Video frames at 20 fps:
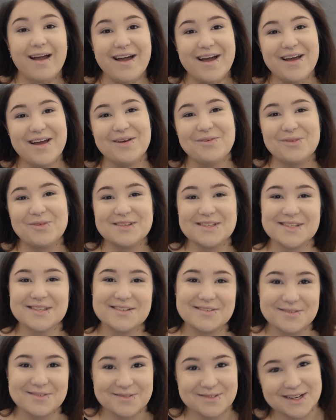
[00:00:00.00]
And once
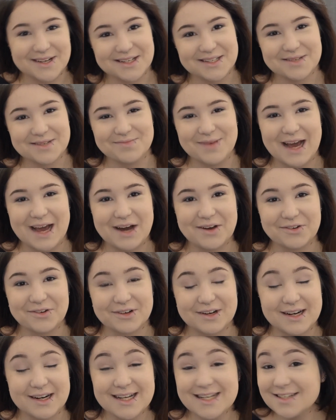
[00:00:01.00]
you're all nice and
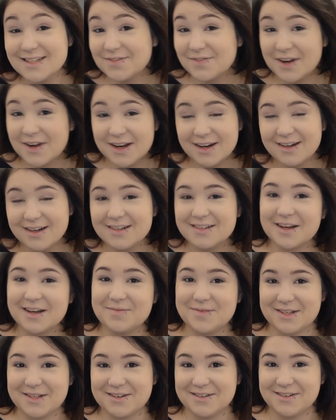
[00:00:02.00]
powdery, it's finally
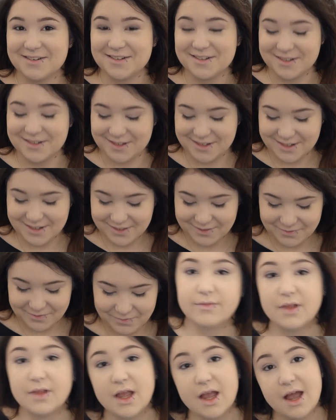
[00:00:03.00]
time to contour.
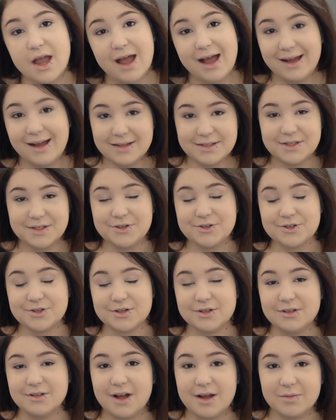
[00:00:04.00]
As
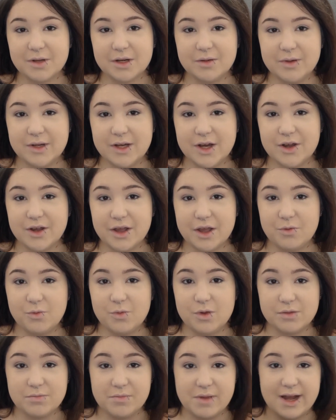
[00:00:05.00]
usual, I'm going to be going
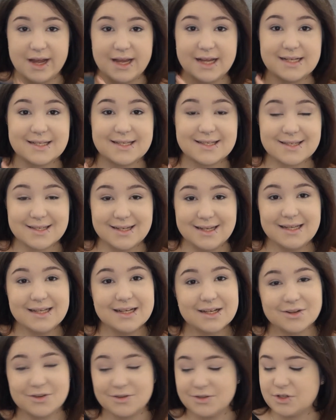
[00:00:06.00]
in with my
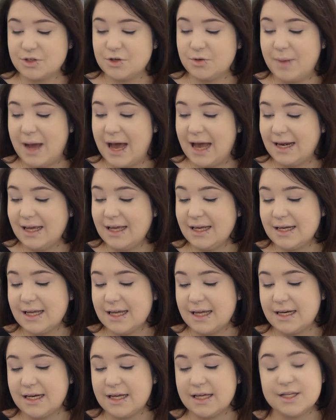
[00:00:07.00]
Sleek contour palette
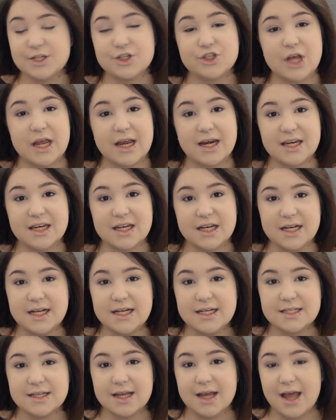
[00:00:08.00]
in shade
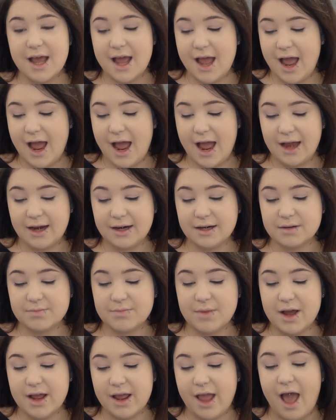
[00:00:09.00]
Light
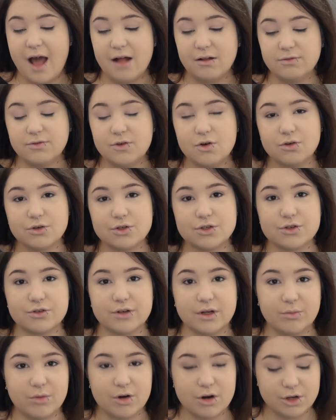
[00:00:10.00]
and my e.l.f.
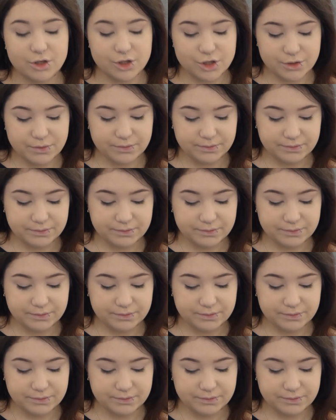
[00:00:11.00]
contouring brush.